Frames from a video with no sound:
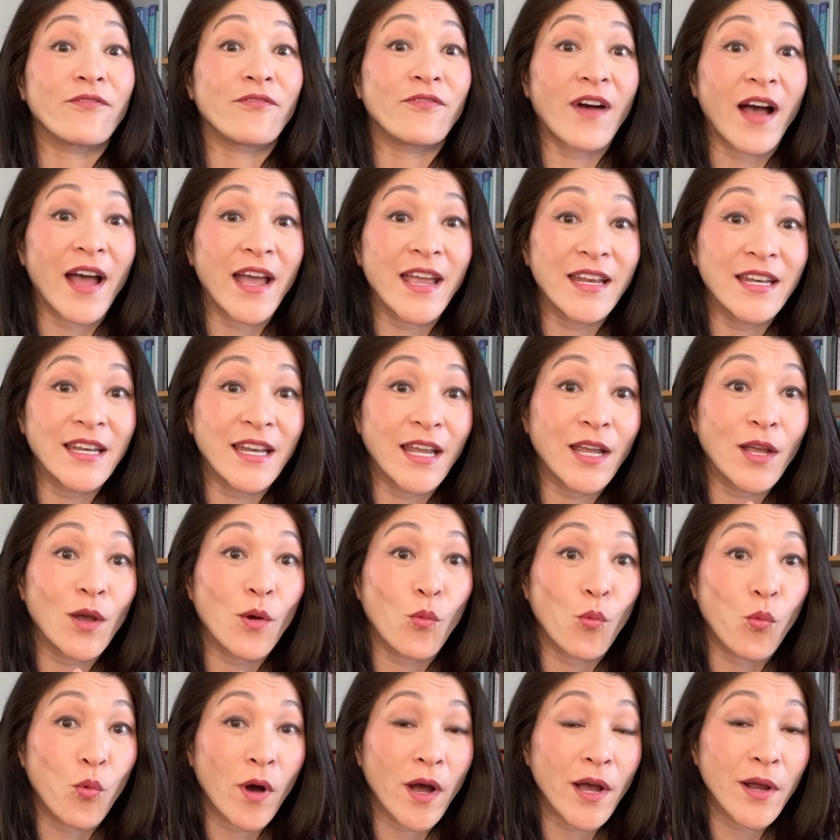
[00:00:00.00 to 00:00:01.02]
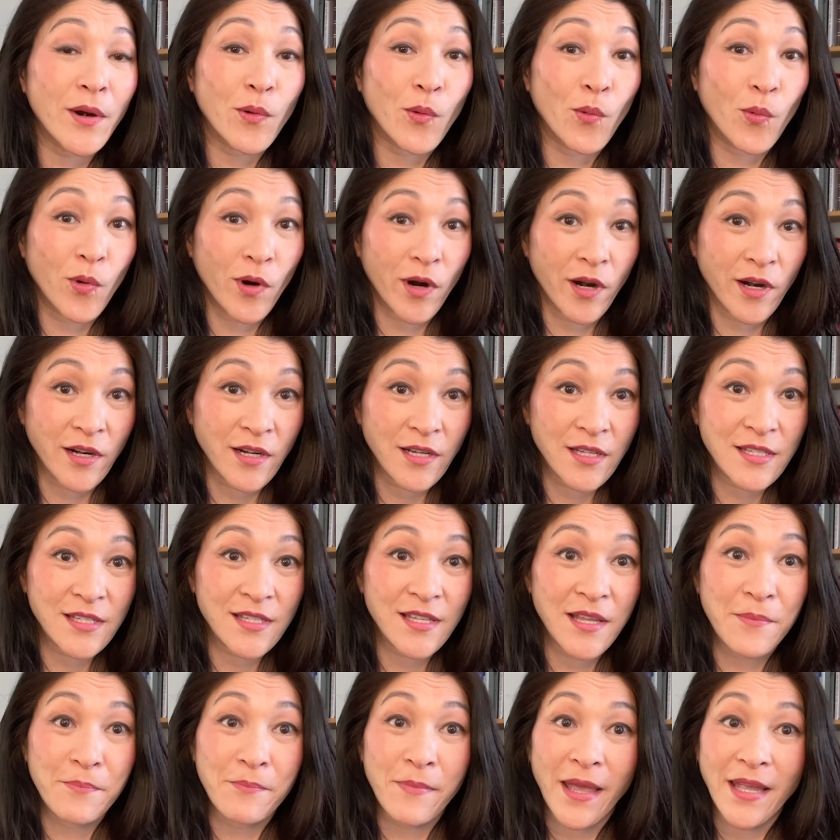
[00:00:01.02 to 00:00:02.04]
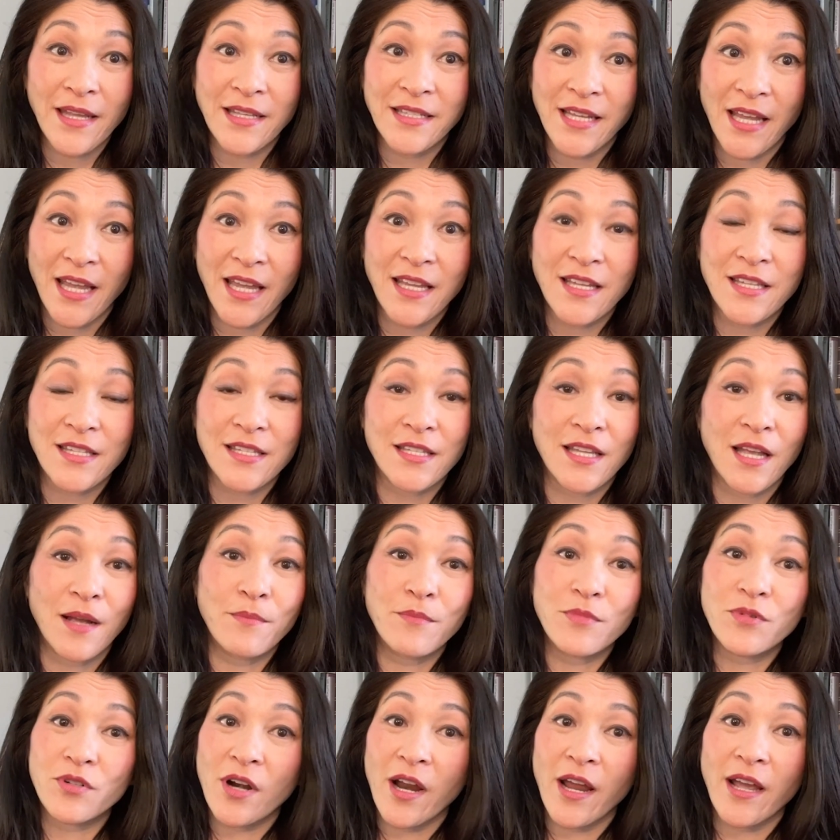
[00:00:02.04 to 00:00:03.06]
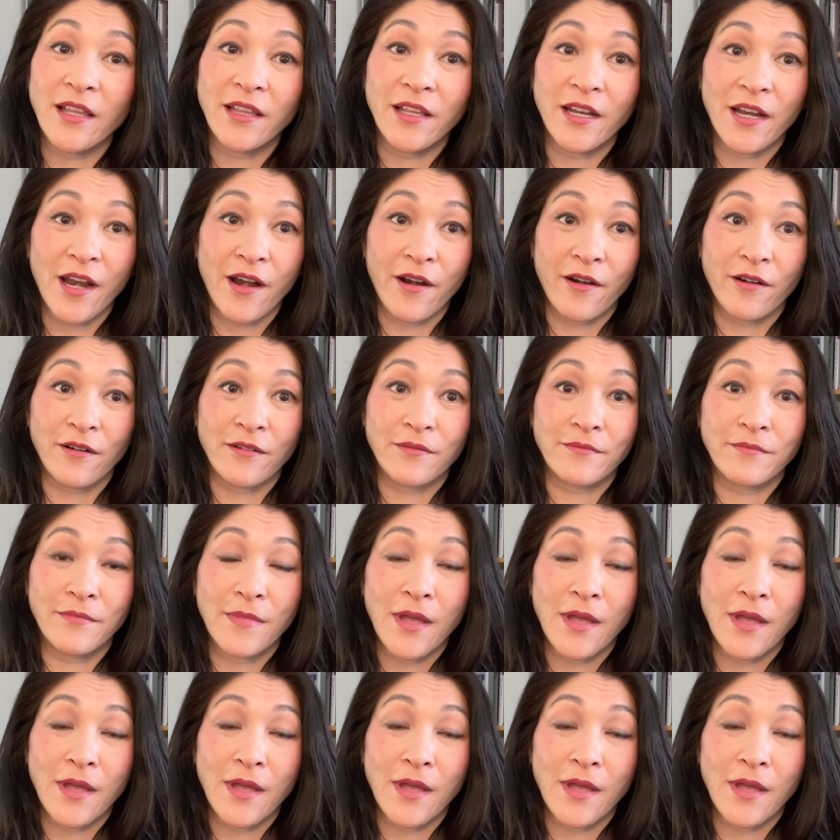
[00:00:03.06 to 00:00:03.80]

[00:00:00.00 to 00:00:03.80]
Finding what works may take some trial and error.